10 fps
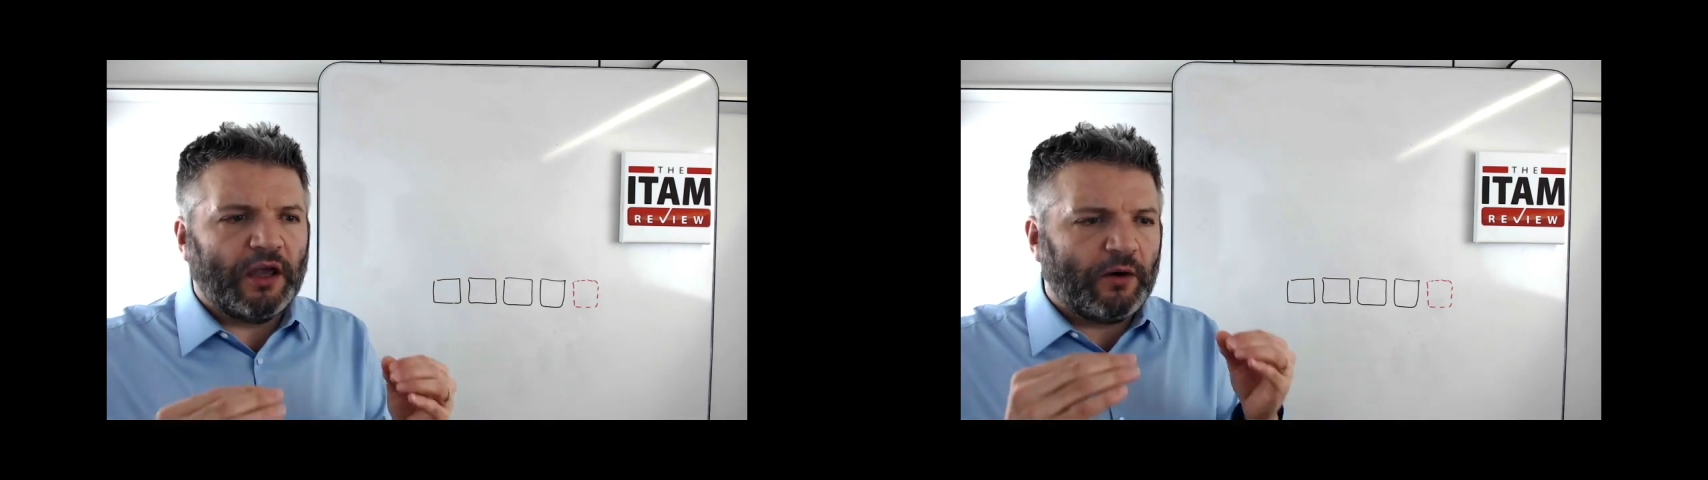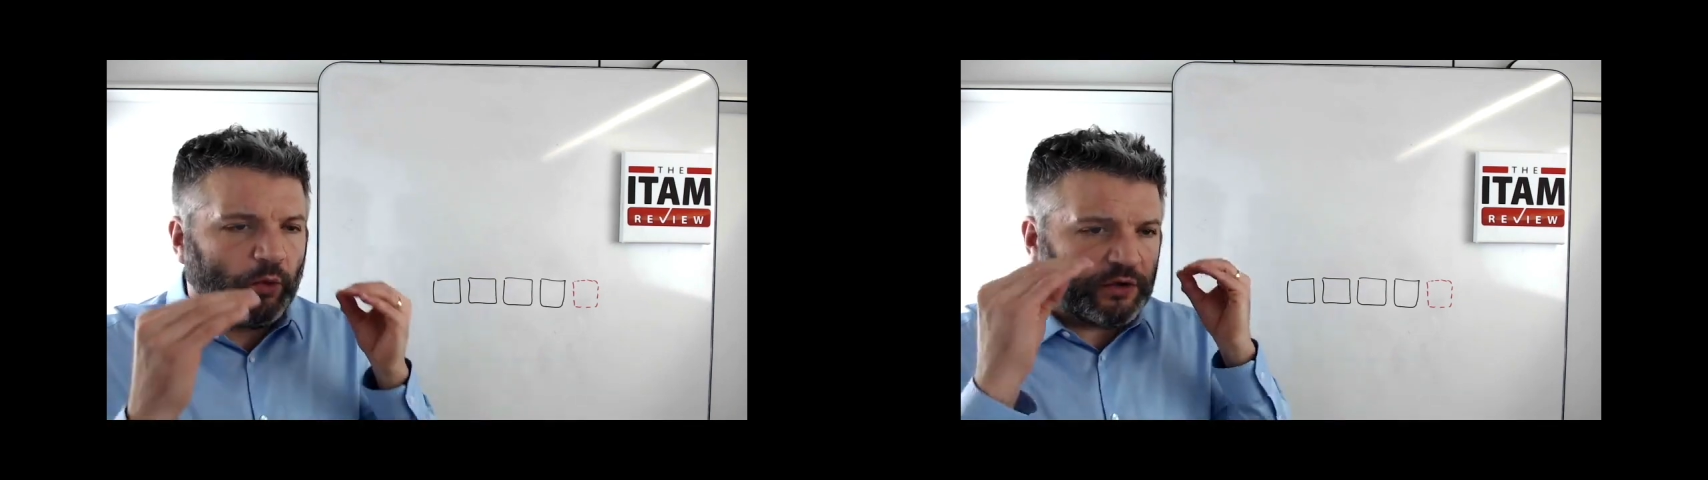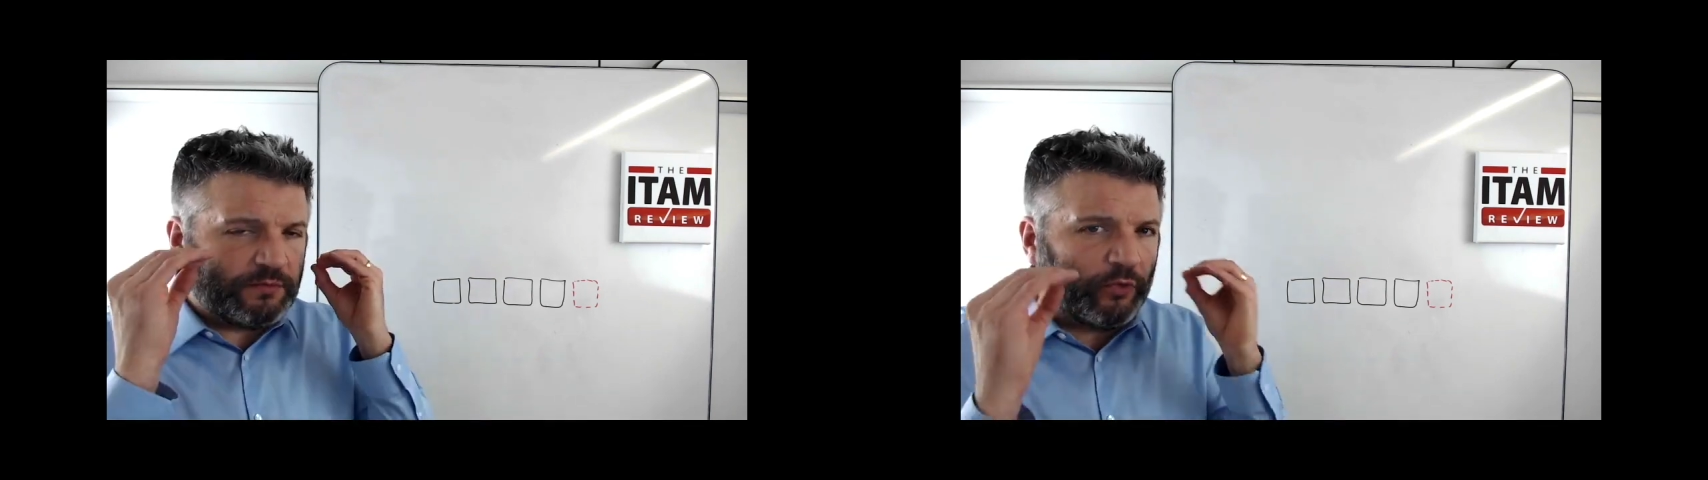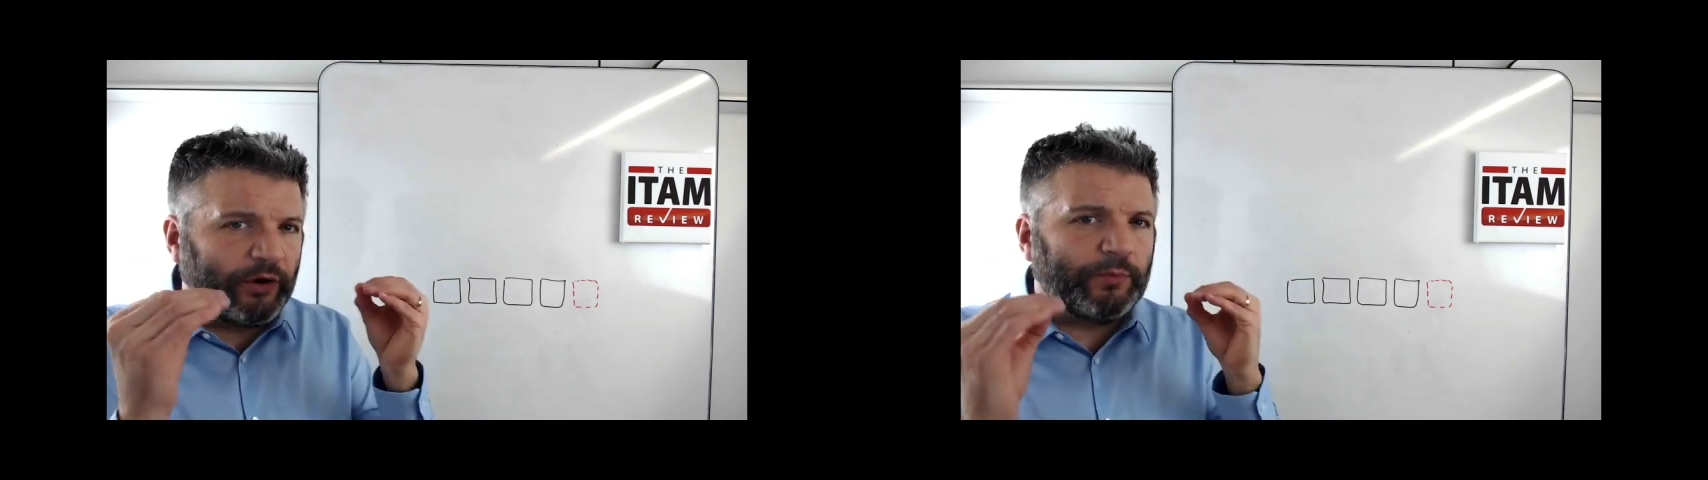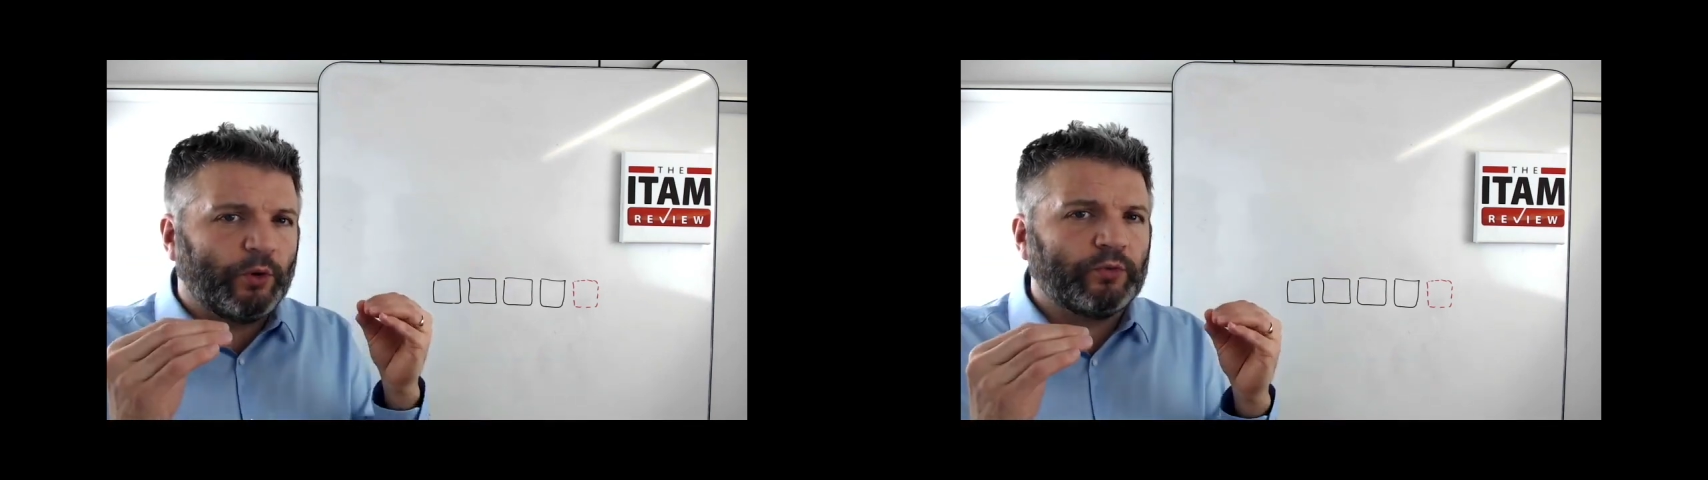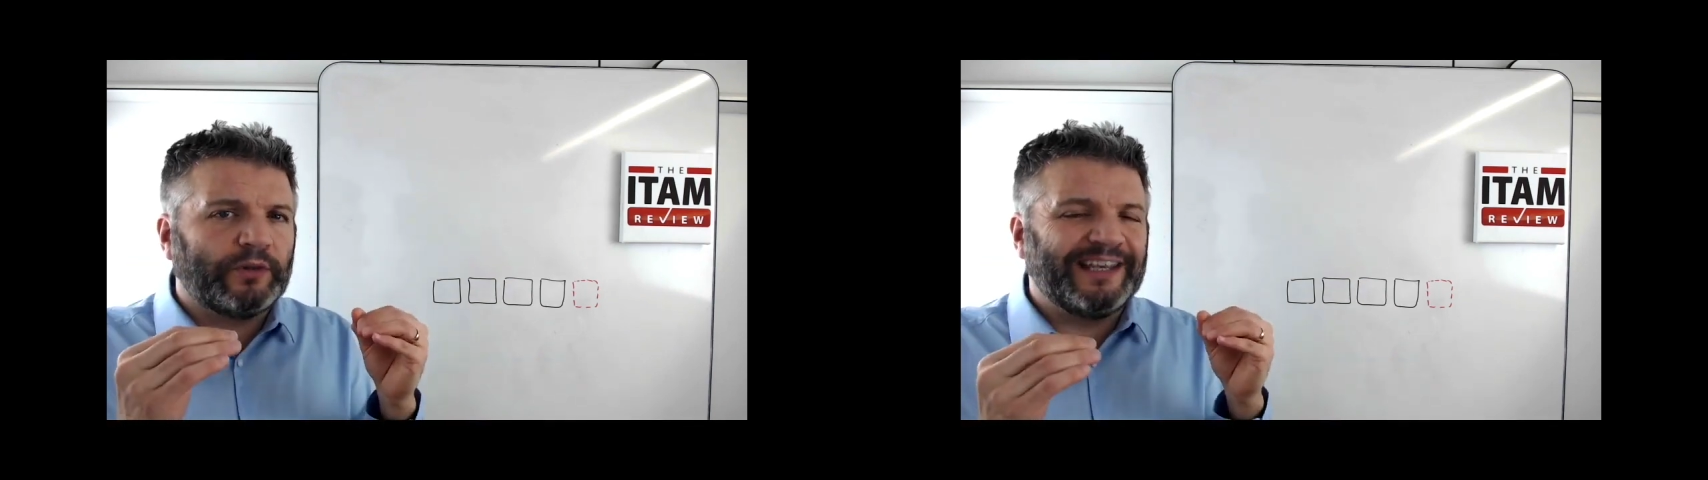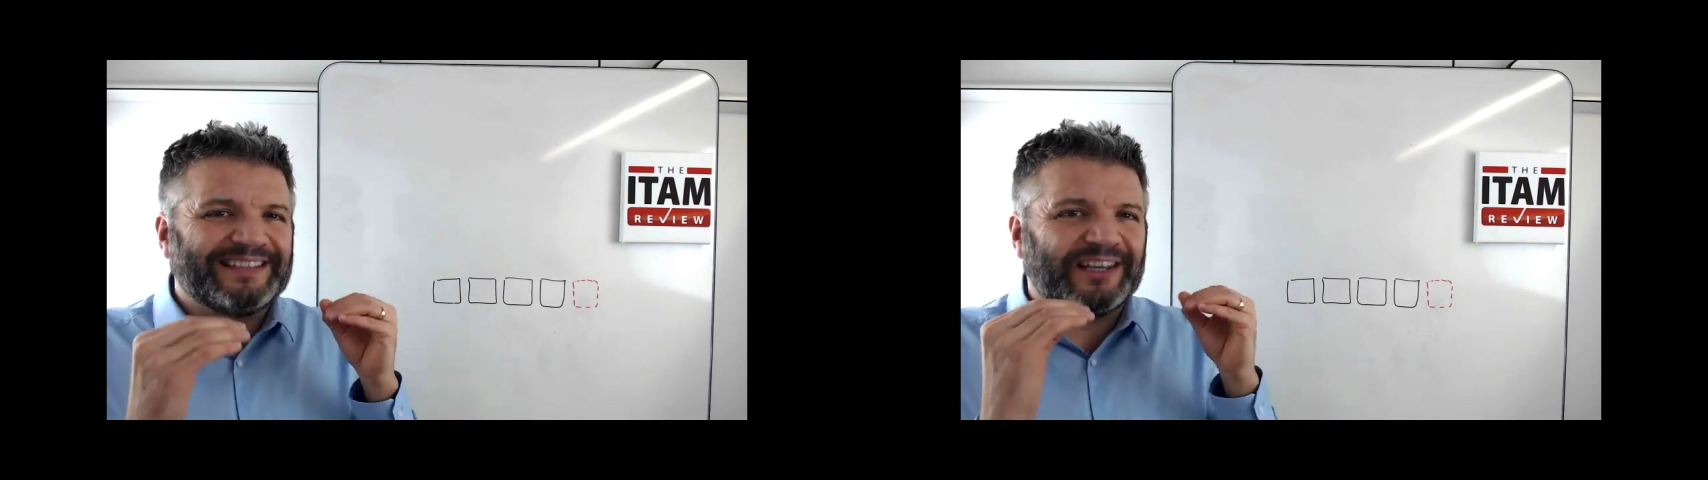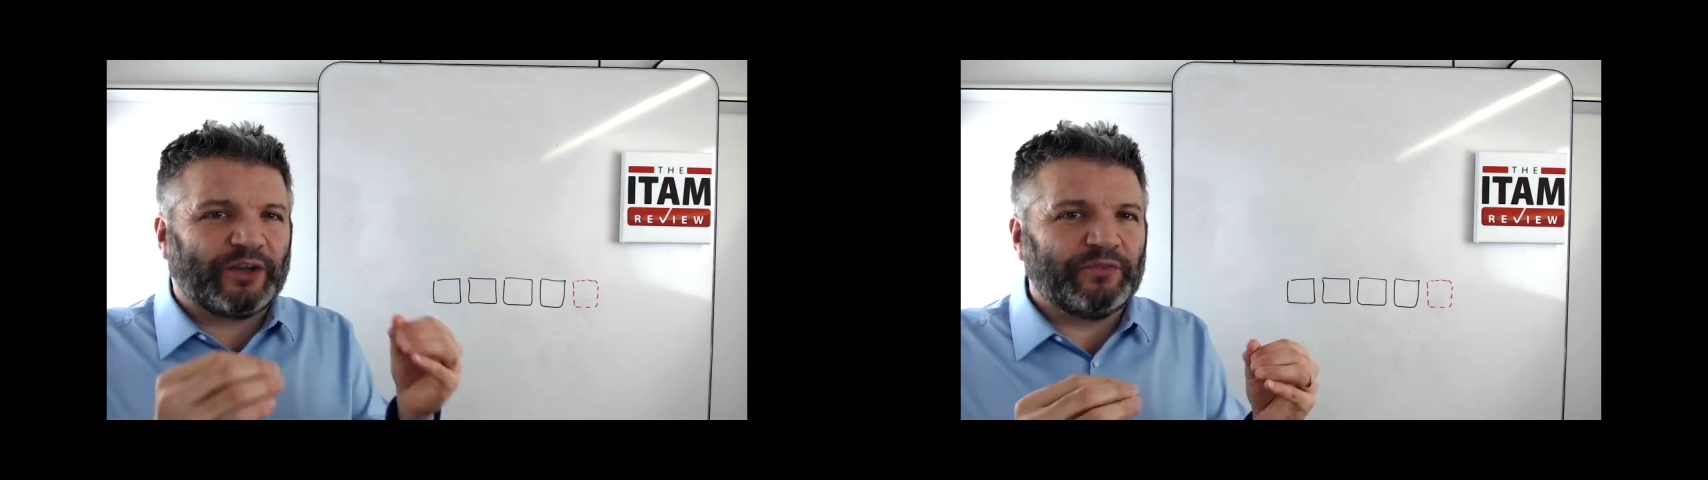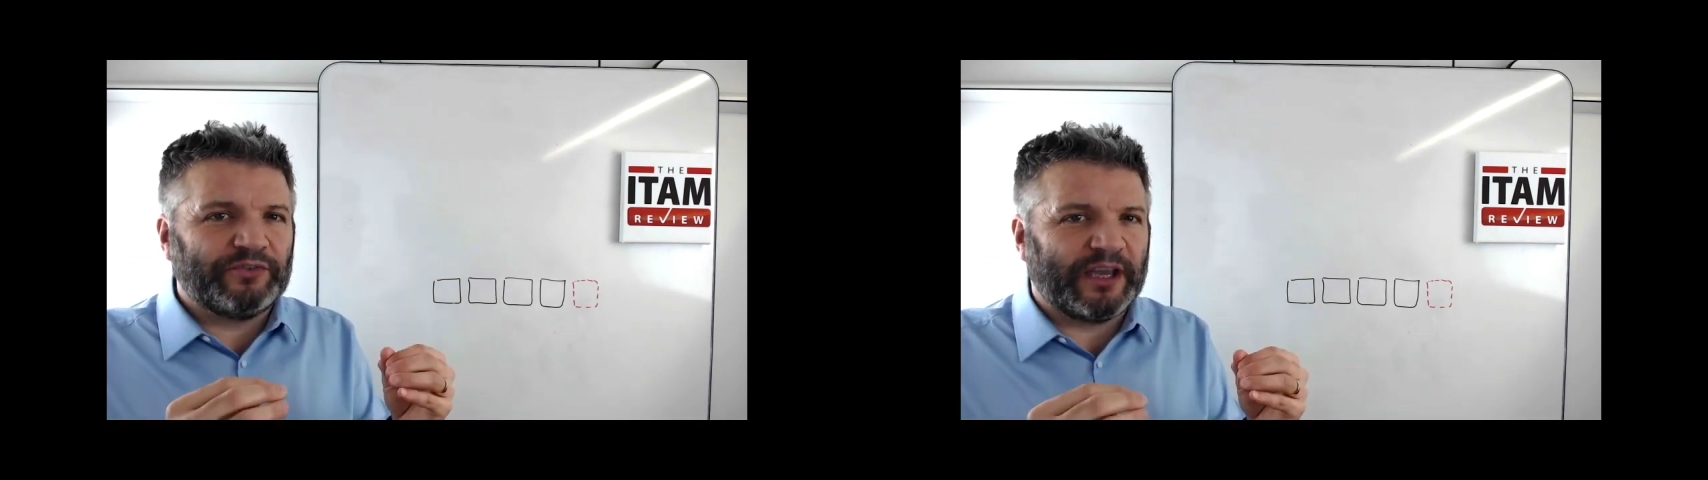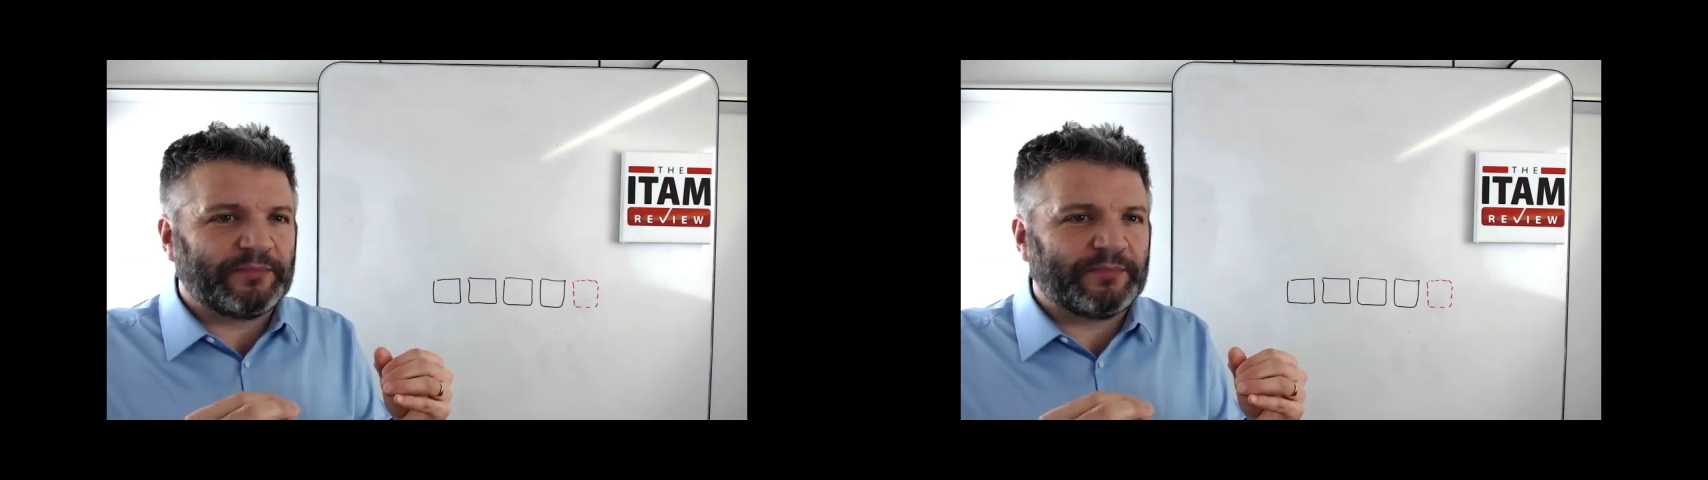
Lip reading: What's more important is the concept.